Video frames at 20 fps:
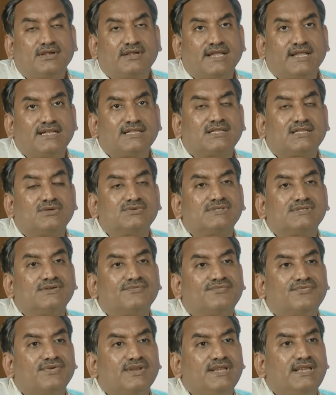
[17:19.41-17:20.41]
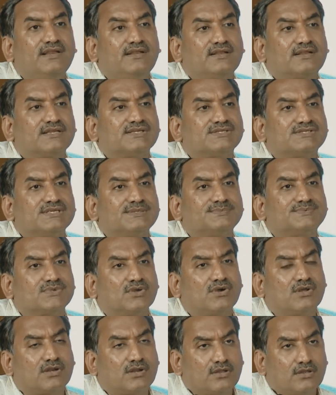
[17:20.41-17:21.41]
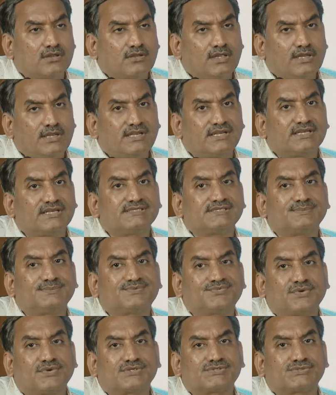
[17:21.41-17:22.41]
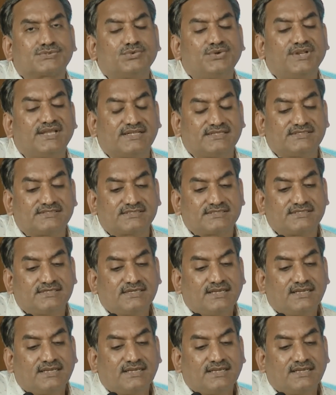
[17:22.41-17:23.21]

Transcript: 10,000 free internships or internships for students.